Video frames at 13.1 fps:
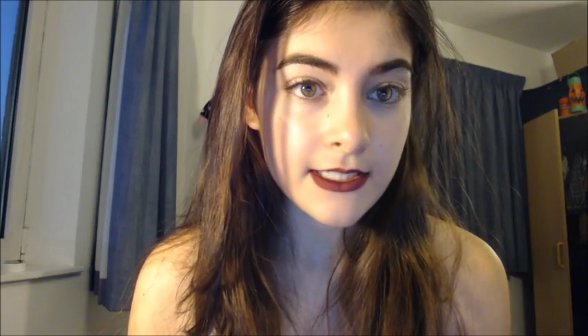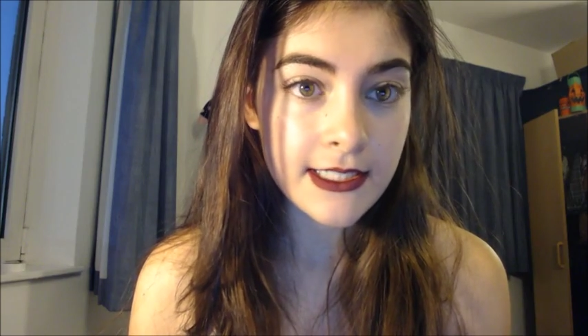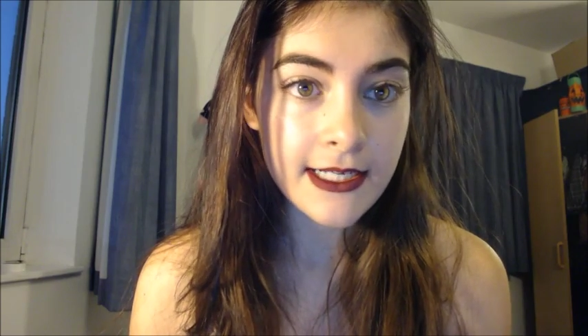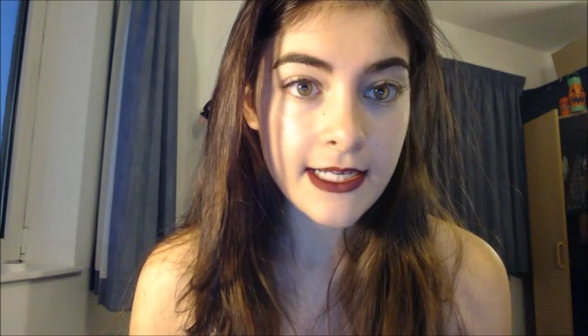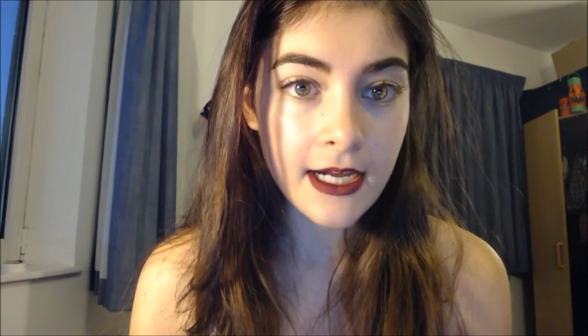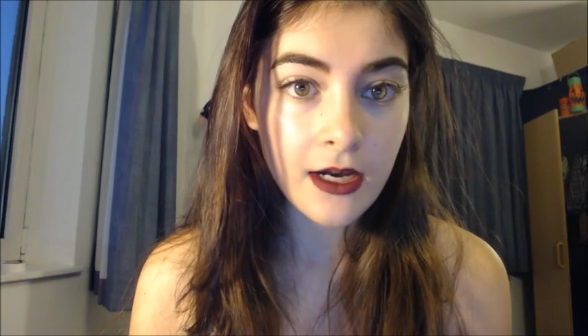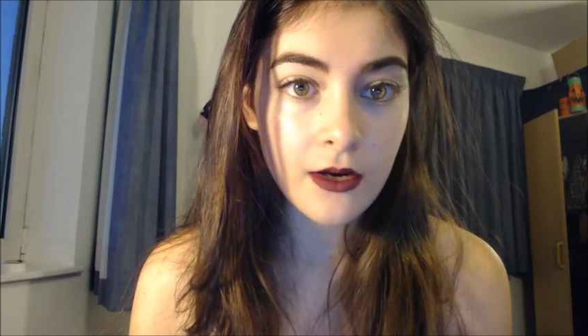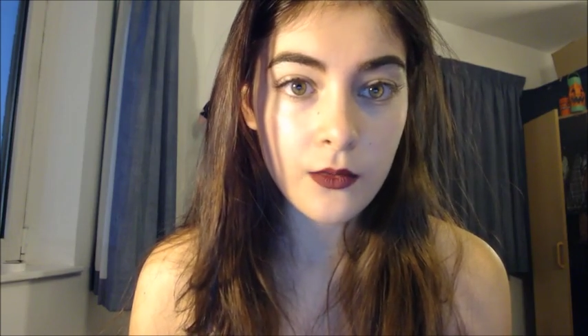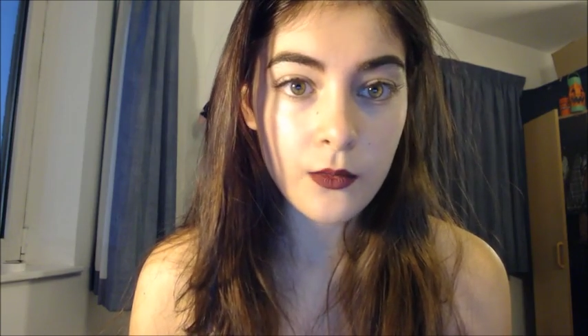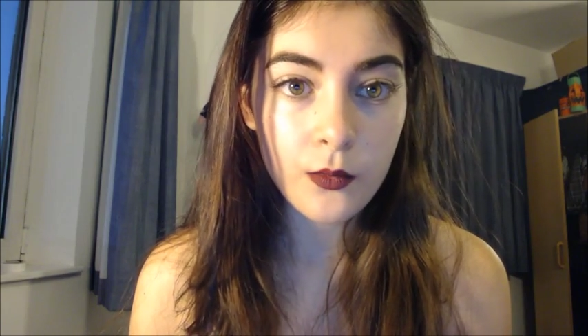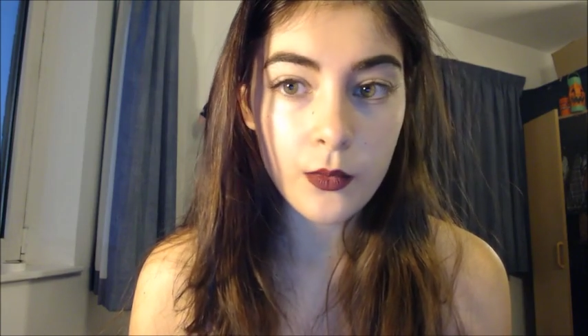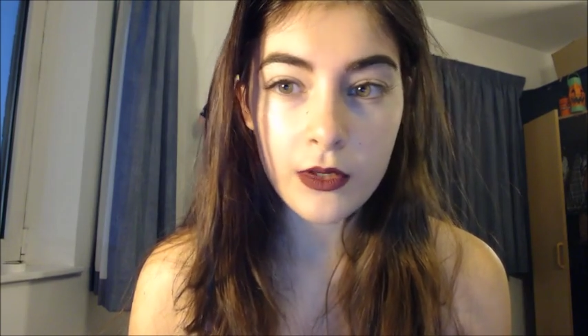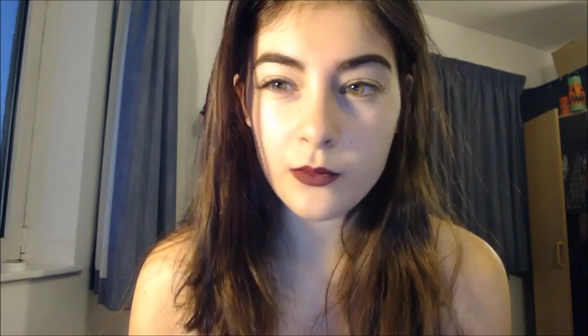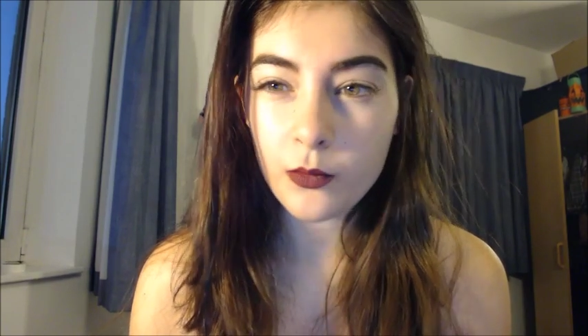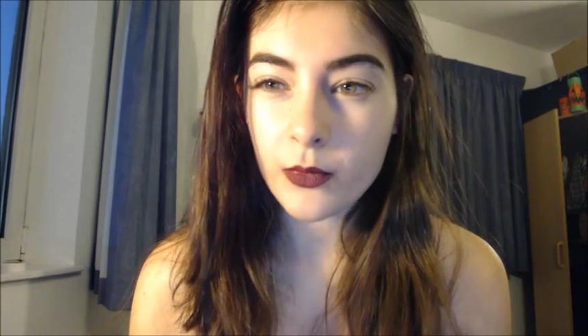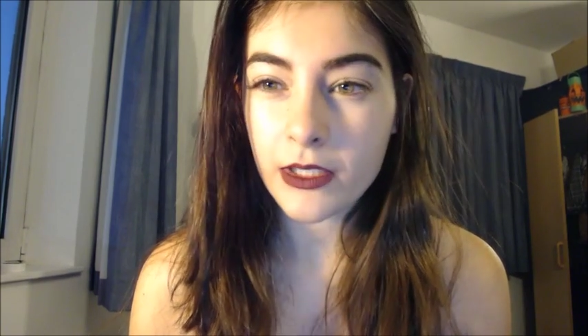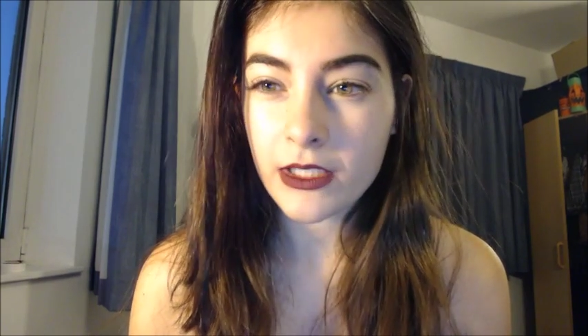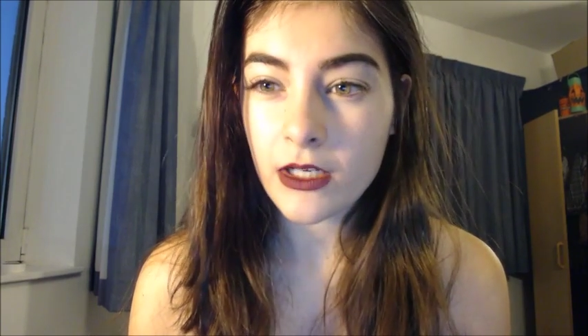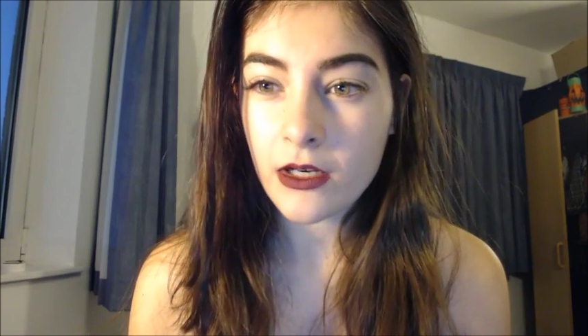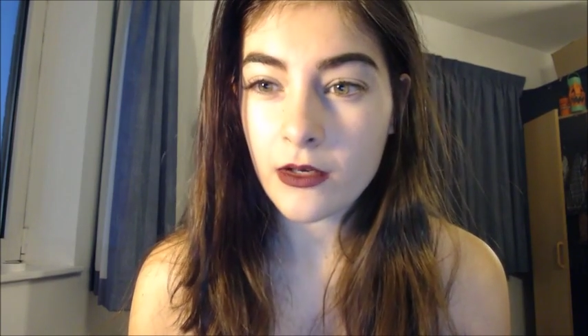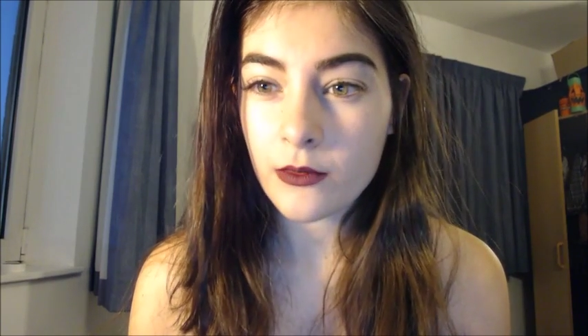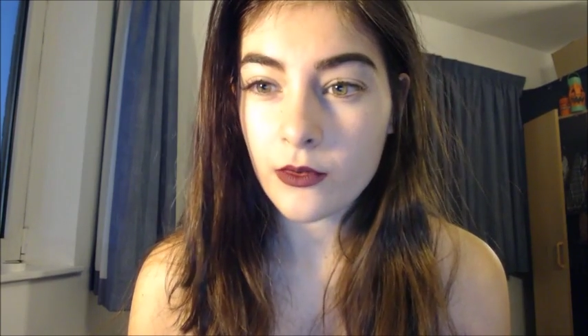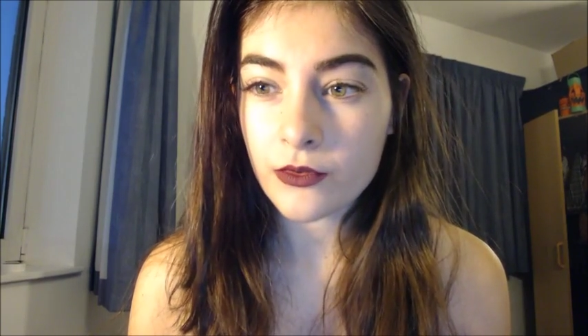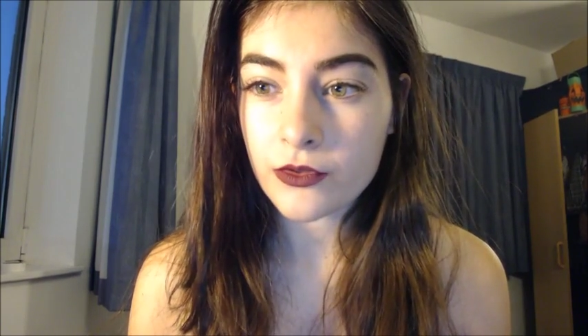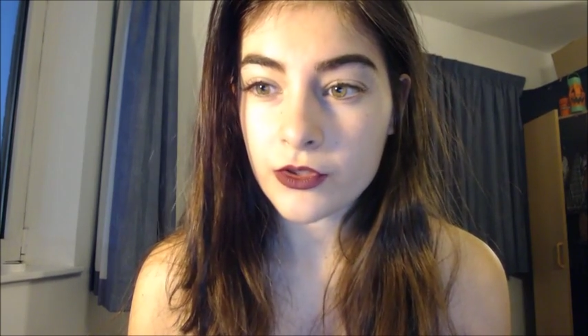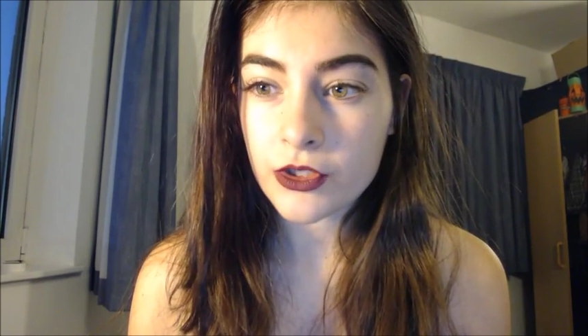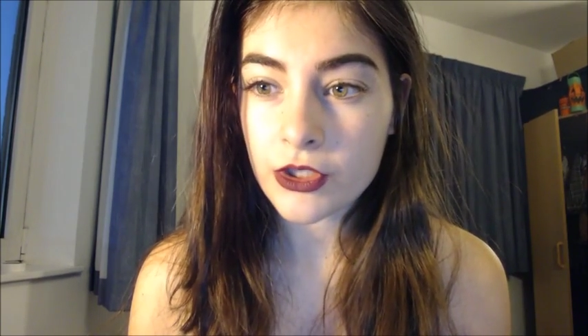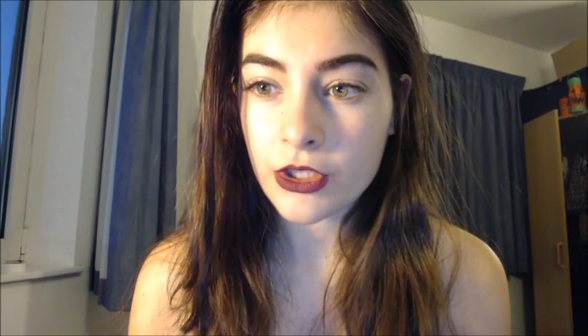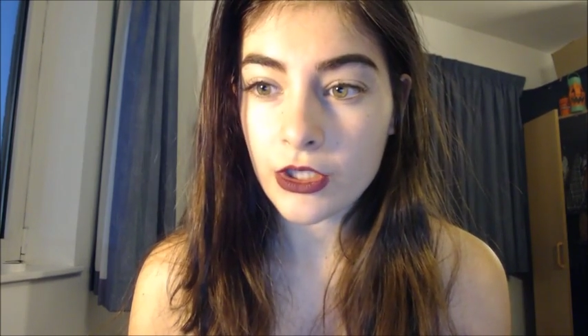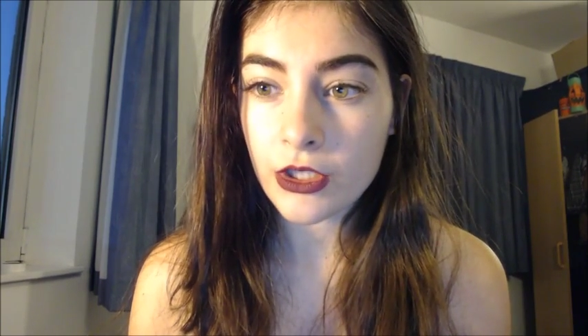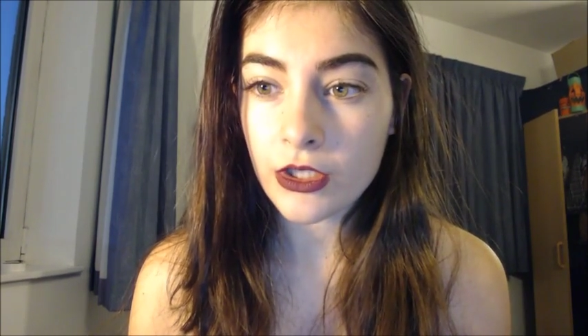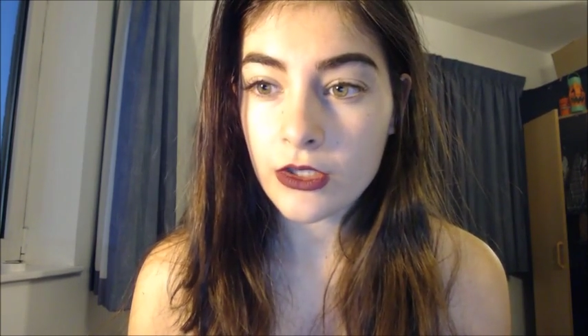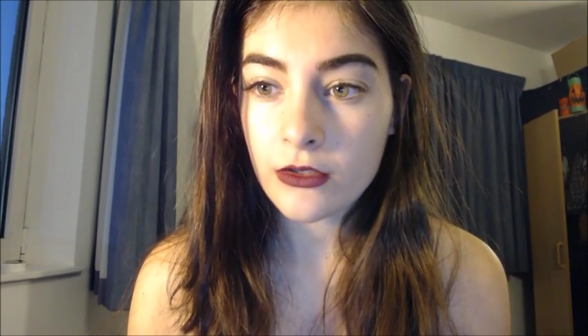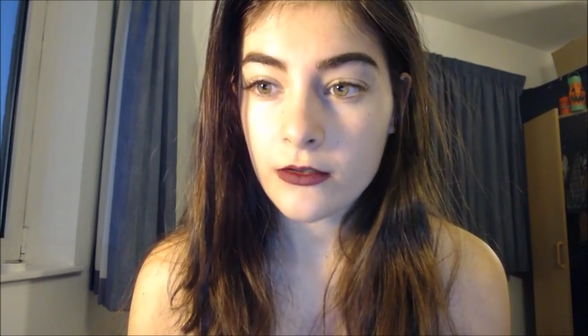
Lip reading: now when we go on to